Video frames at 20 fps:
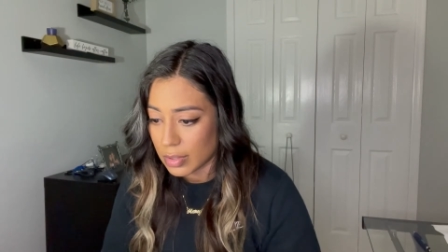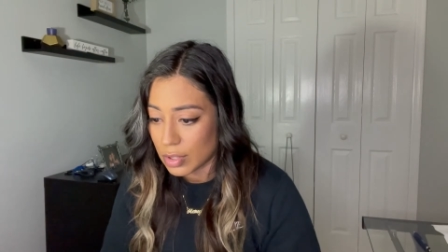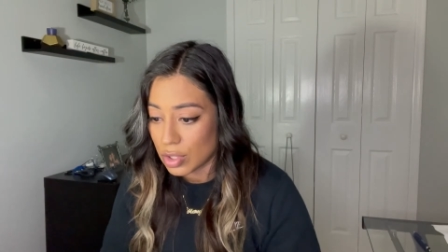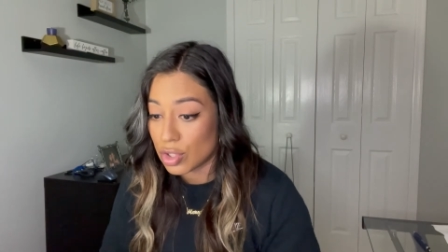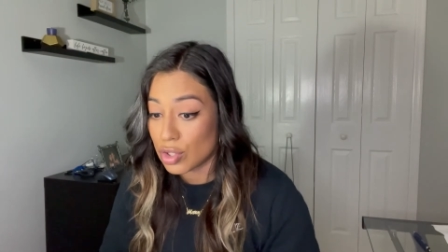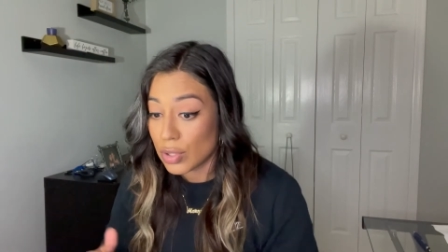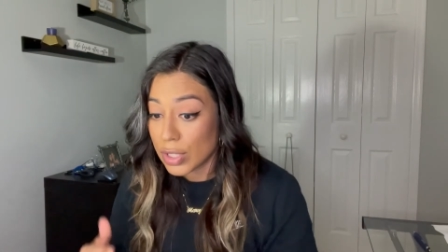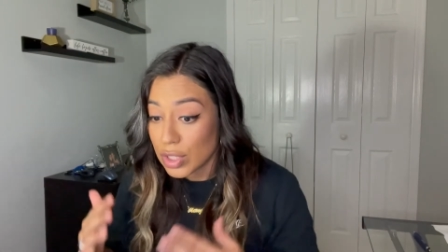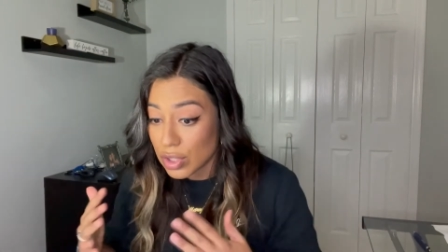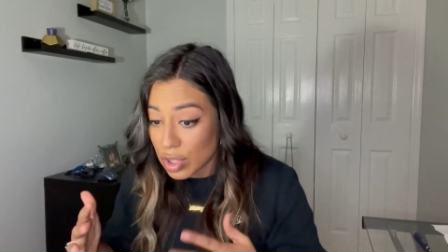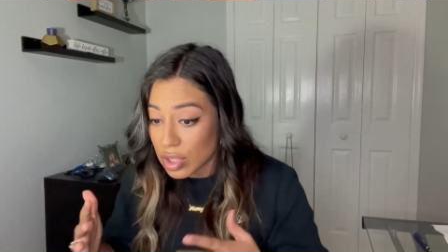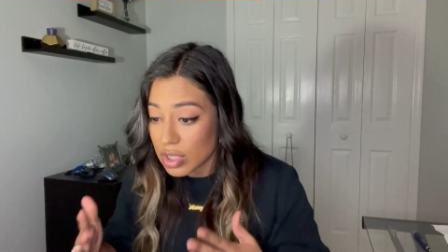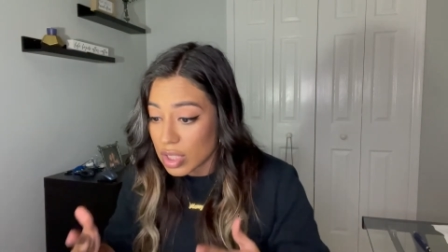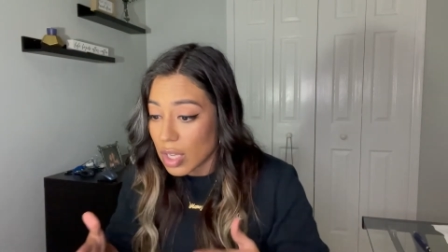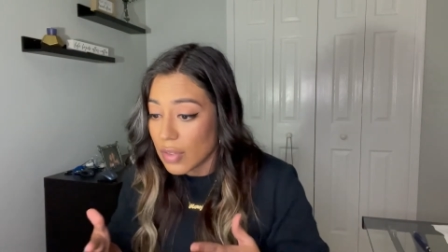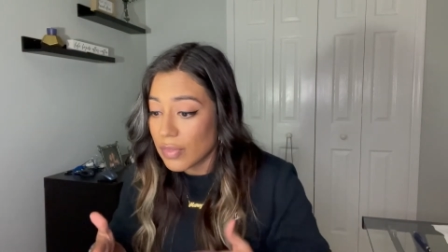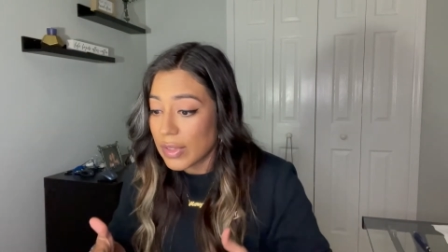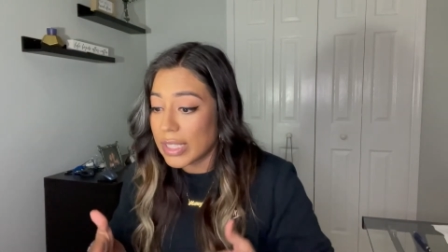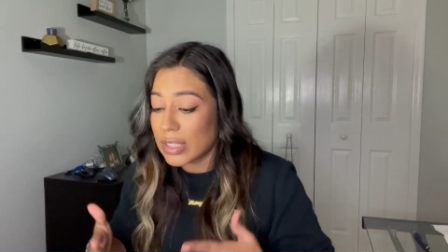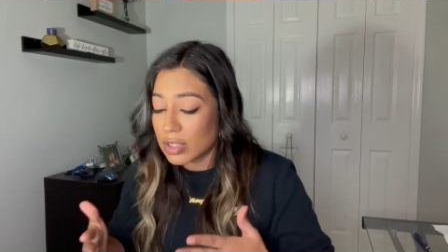Treat
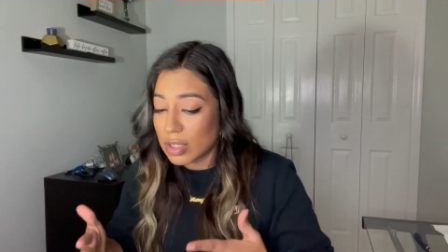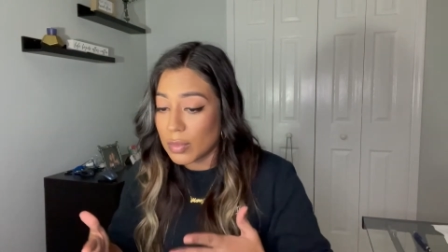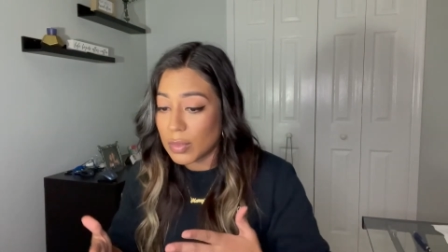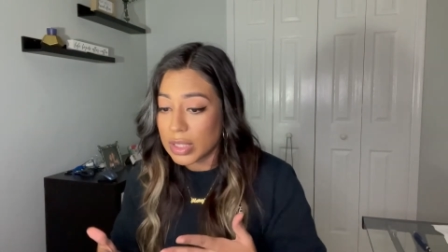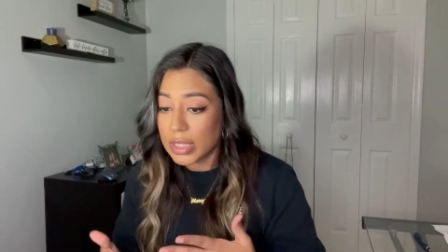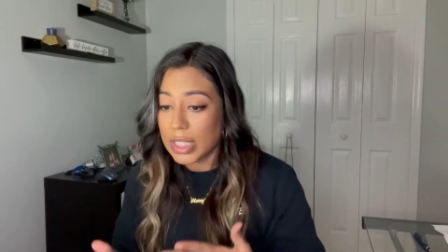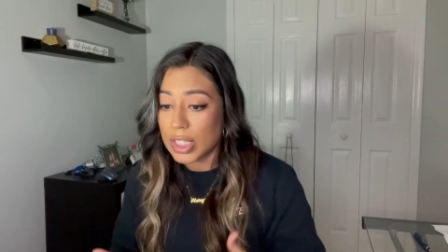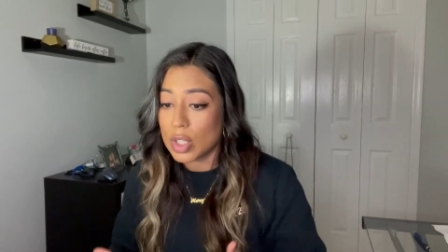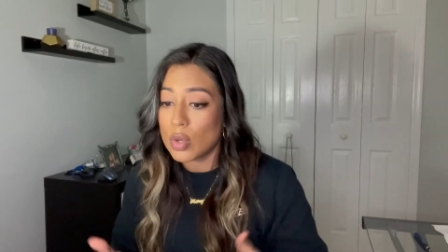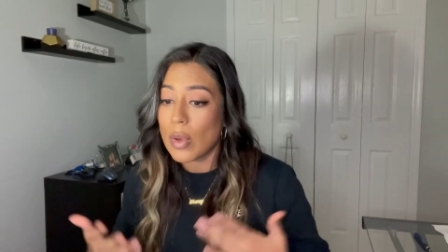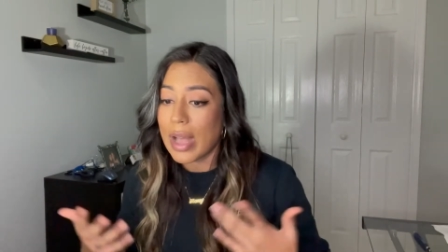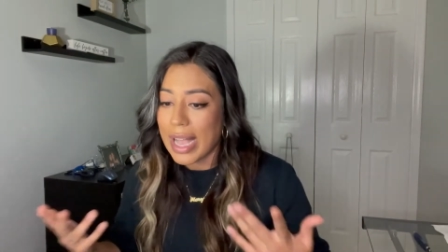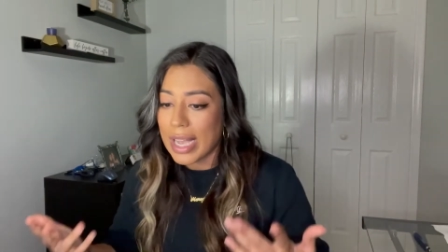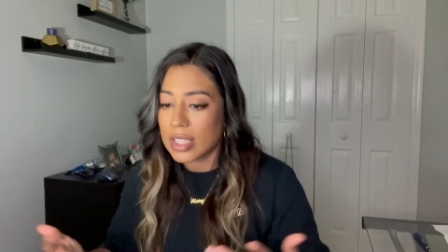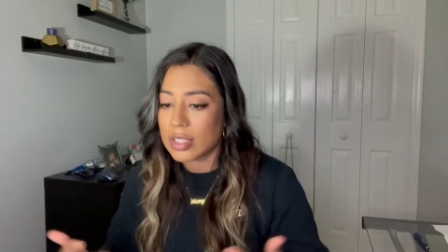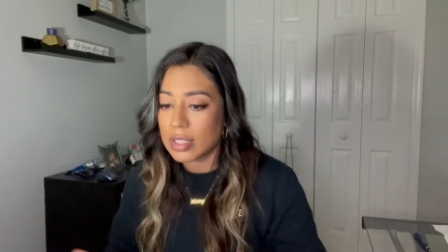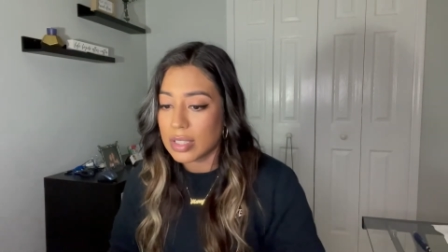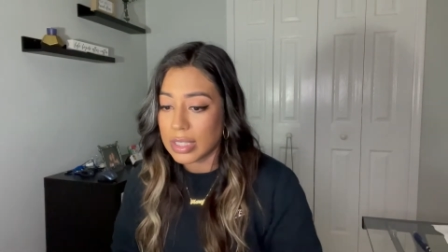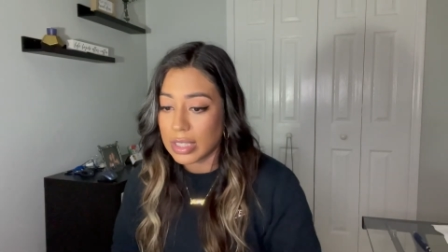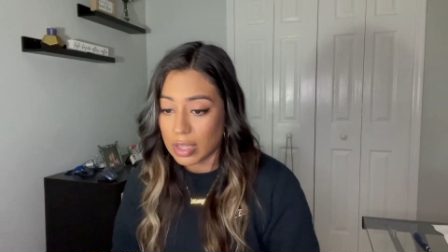yourself like someone that you
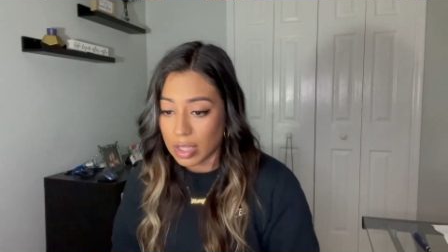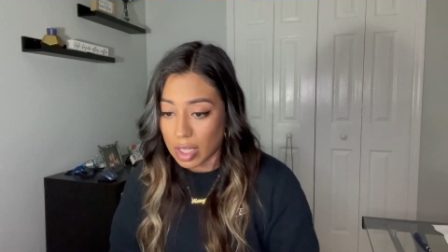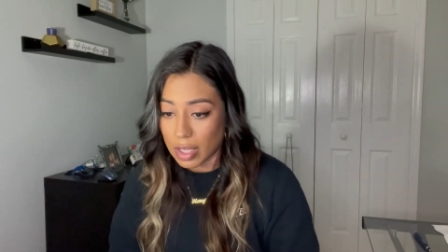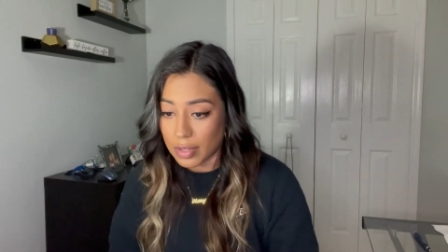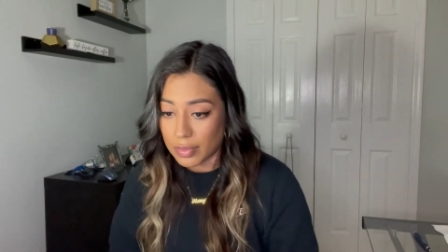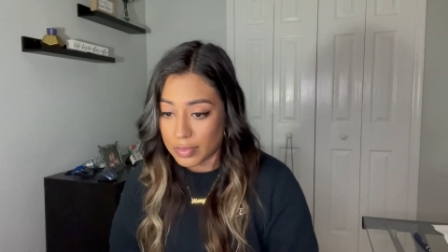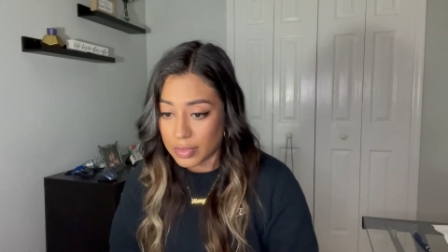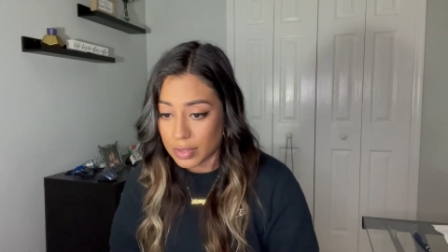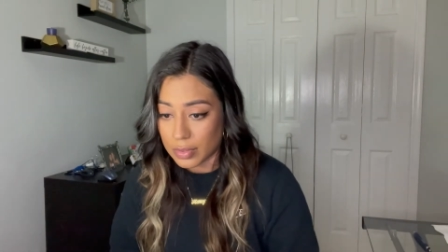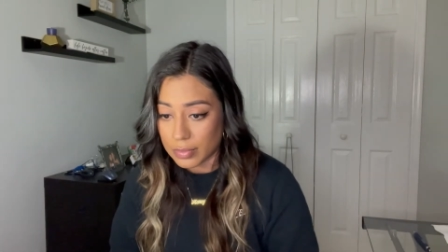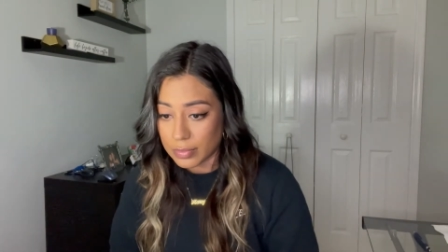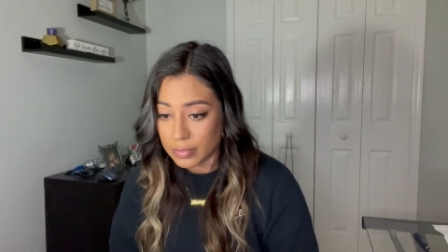actually loved.